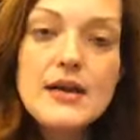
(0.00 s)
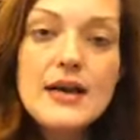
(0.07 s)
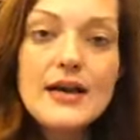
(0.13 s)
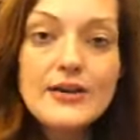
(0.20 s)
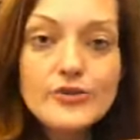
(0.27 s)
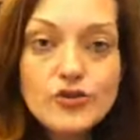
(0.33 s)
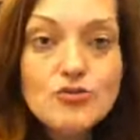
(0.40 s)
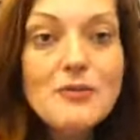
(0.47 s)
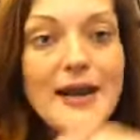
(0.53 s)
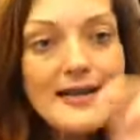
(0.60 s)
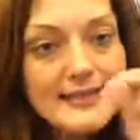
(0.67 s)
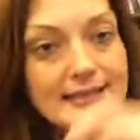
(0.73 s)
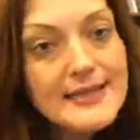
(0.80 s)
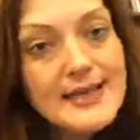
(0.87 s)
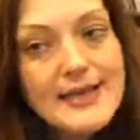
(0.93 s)

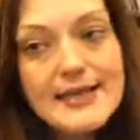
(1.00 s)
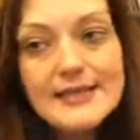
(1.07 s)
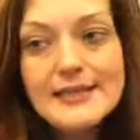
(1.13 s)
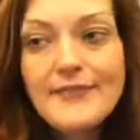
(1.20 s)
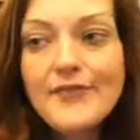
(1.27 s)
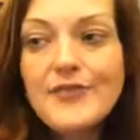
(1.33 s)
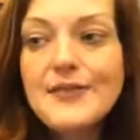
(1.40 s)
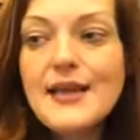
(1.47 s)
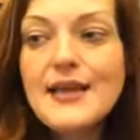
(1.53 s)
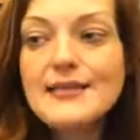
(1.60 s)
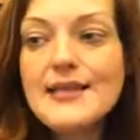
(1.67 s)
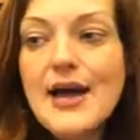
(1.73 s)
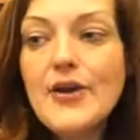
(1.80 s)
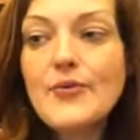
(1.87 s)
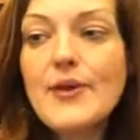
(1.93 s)
trace it, different things,
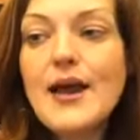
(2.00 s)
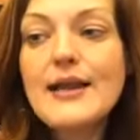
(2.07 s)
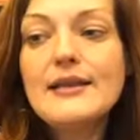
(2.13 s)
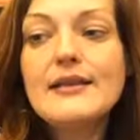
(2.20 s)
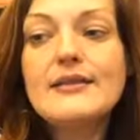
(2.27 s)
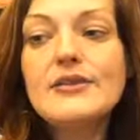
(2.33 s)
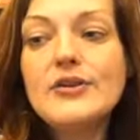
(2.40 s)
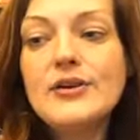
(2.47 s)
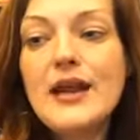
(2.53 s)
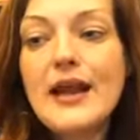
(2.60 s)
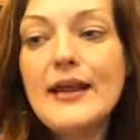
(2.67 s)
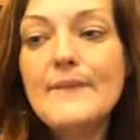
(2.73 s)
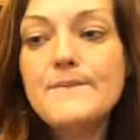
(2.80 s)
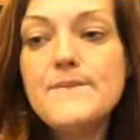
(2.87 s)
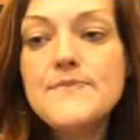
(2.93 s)
how to write their
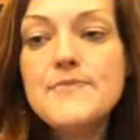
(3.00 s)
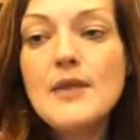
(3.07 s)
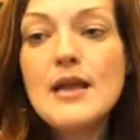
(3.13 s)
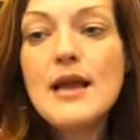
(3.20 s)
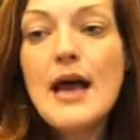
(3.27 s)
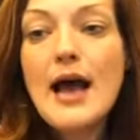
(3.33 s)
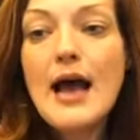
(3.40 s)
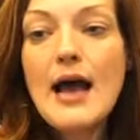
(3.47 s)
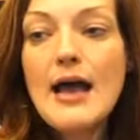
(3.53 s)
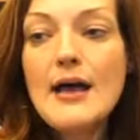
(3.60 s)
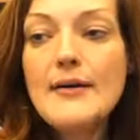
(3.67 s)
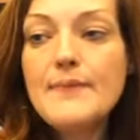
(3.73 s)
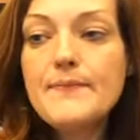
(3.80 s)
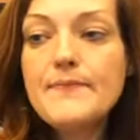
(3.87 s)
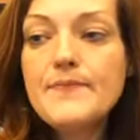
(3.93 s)
name,
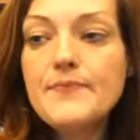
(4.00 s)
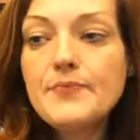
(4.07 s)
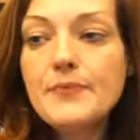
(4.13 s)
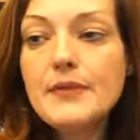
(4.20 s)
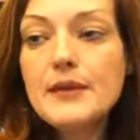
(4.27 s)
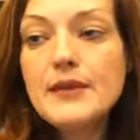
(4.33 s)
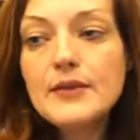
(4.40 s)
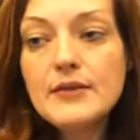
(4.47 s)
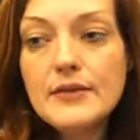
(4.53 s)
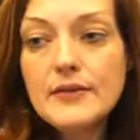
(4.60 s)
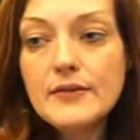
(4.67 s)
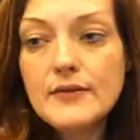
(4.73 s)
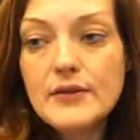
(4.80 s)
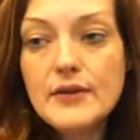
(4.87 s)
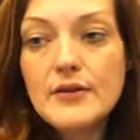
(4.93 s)

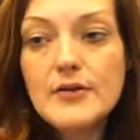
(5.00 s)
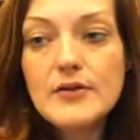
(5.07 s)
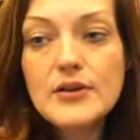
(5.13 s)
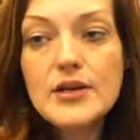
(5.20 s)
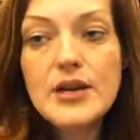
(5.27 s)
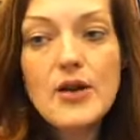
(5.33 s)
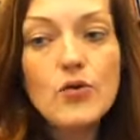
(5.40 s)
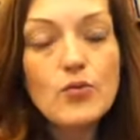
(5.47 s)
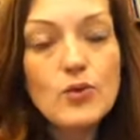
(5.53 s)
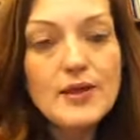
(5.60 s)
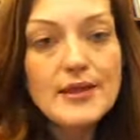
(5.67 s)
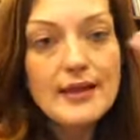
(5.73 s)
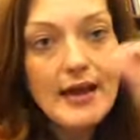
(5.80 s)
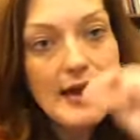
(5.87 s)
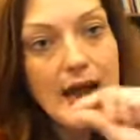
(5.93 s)
you know,
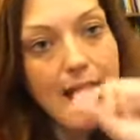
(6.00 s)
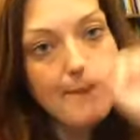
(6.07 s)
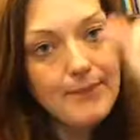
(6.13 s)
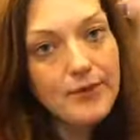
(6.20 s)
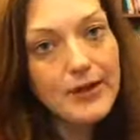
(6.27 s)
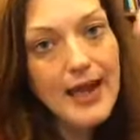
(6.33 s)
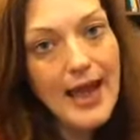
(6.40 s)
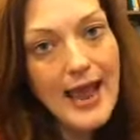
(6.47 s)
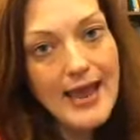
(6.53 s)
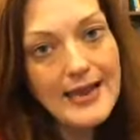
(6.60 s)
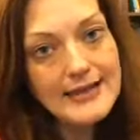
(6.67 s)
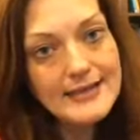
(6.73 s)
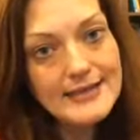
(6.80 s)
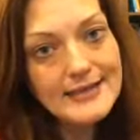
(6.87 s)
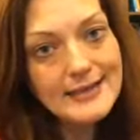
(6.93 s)
with an
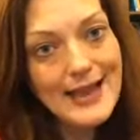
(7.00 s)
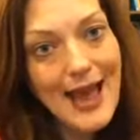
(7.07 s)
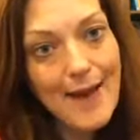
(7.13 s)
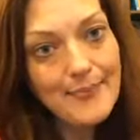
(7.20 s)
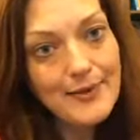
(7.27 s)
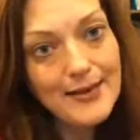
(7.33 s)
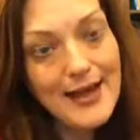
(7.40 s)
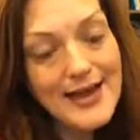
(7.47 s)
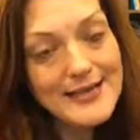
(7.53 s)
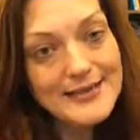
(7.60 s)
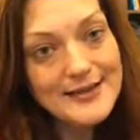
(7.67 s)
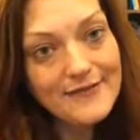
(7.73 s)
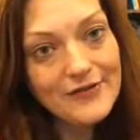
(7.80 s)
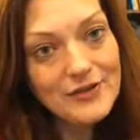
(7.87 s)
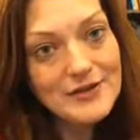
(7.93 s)
uppercase, capitalize
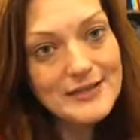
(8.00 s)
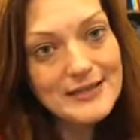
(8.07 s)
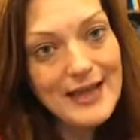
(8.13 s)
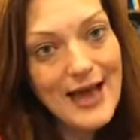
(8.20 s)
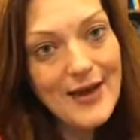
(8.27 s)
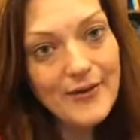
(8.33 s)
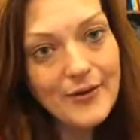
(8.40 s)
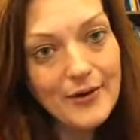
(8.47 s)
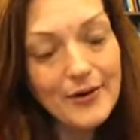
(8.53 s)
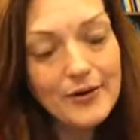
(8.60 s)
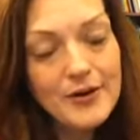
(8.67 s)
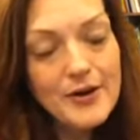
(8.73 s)
the first letter,